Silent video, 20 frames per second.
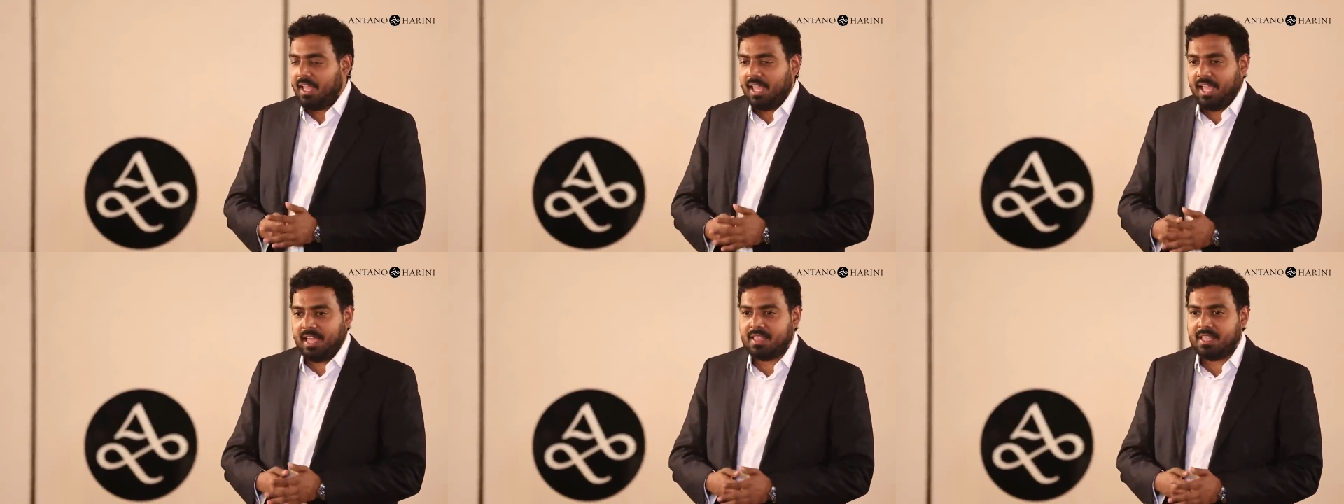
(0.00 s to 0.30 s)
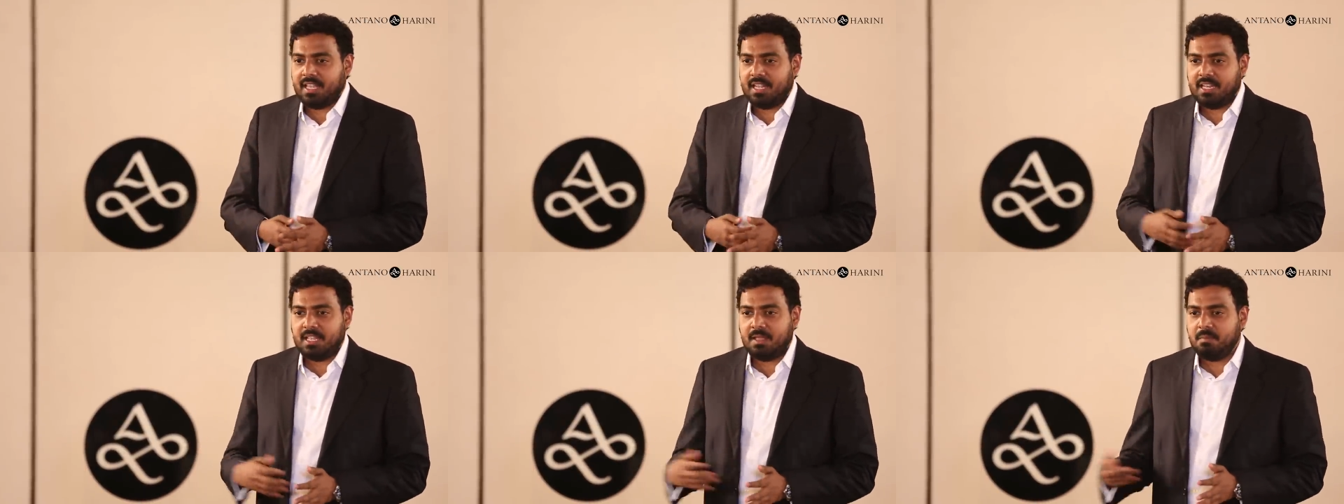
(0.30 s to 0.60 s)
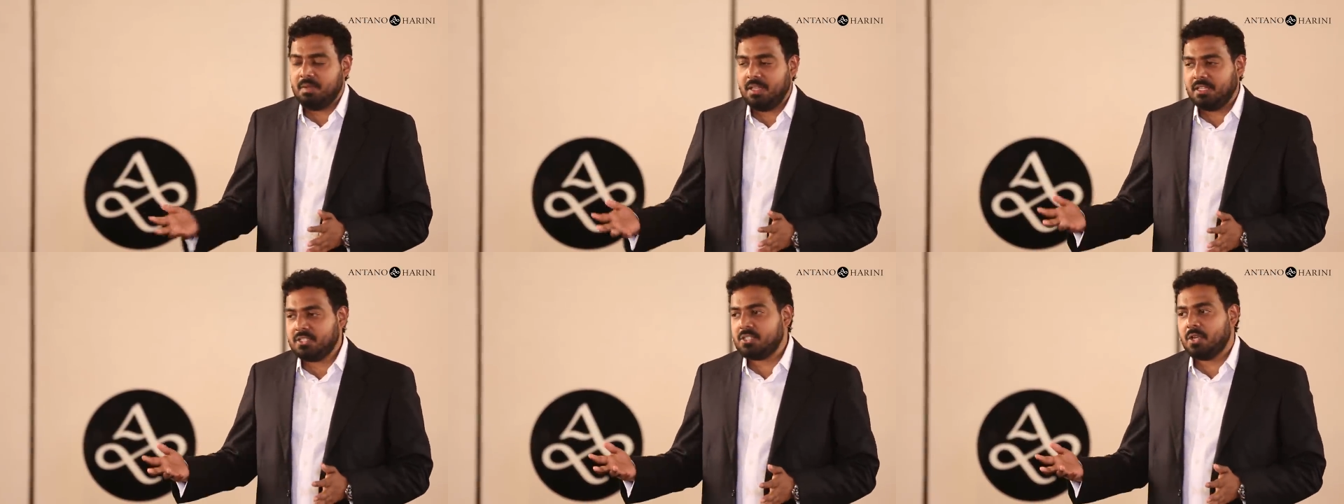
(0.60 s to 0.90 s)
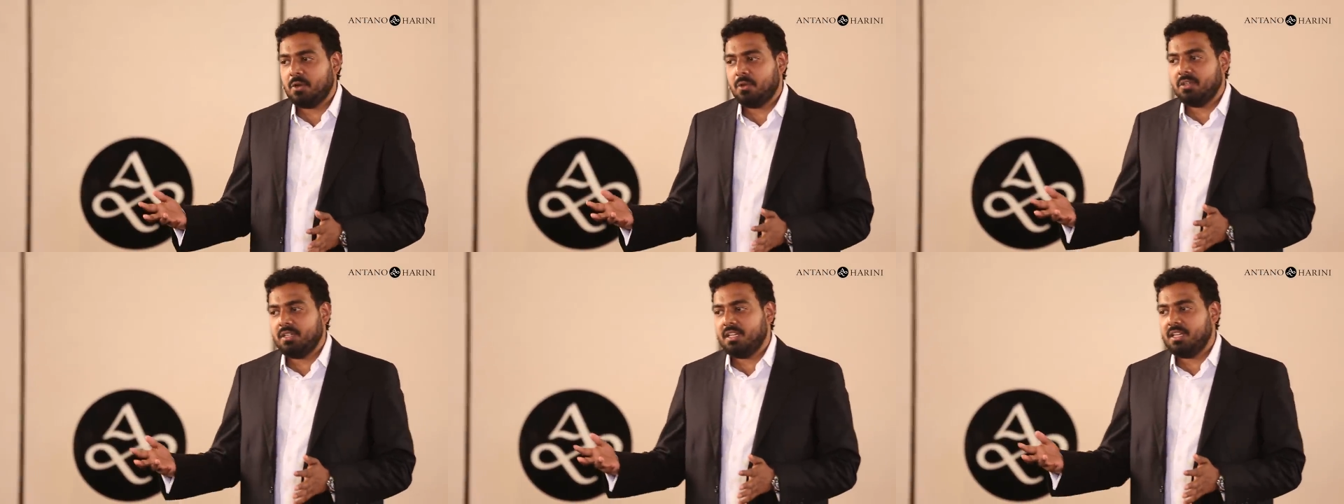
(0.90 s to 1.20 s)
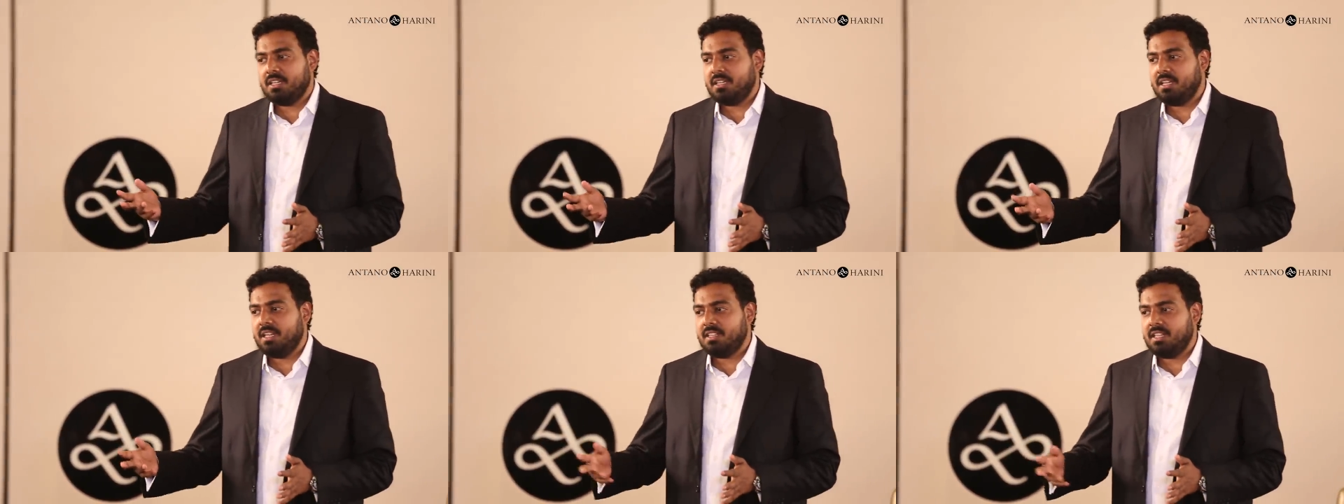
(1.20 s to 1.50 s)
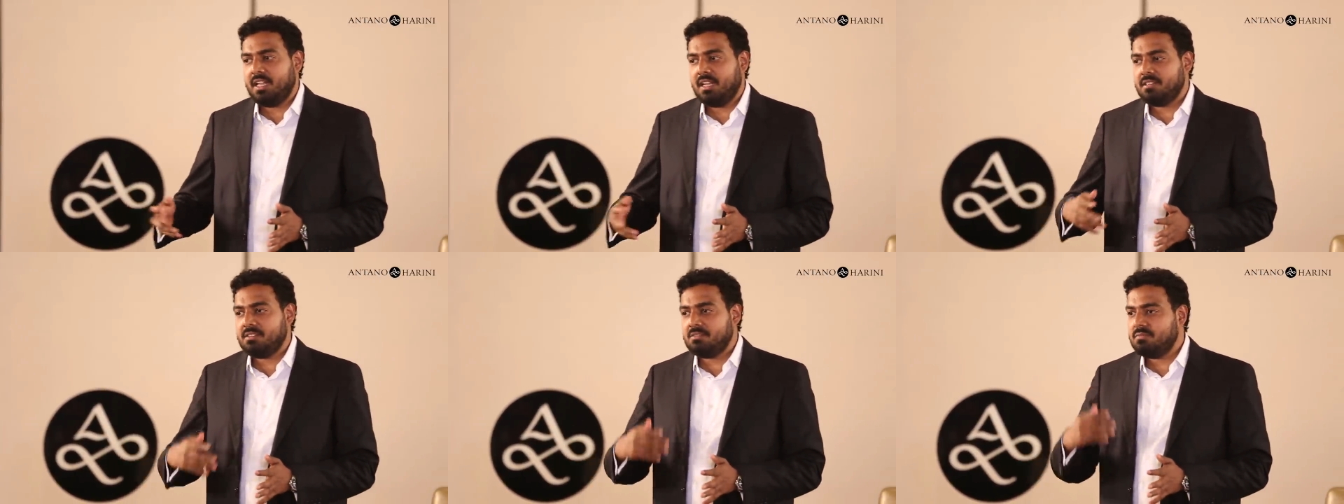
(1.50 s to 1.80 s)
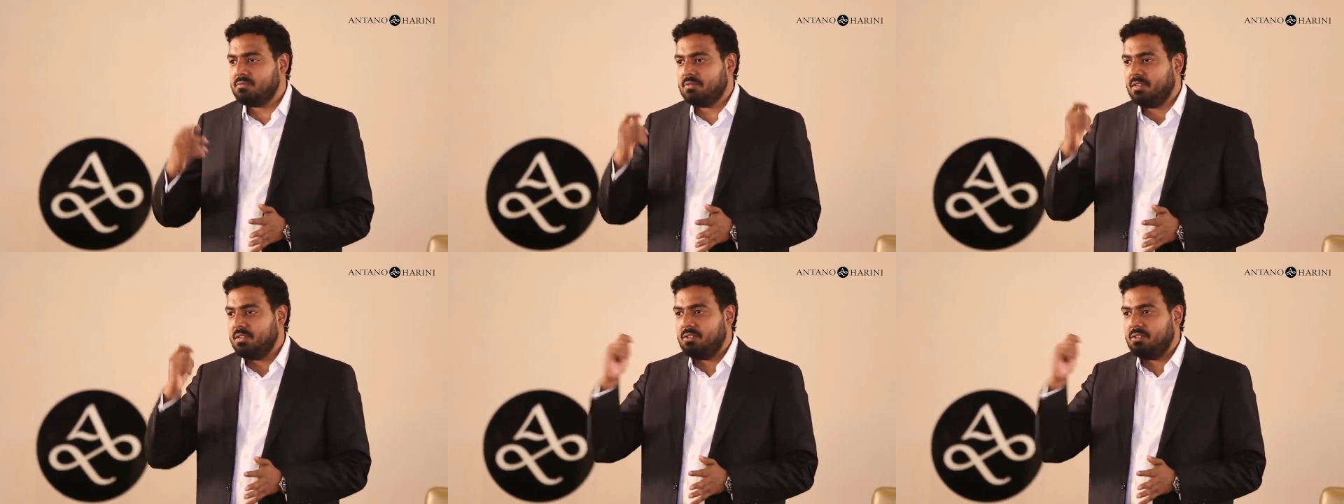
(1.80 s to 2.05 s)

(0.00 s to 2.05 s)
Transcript: And then he meets Goliath and then,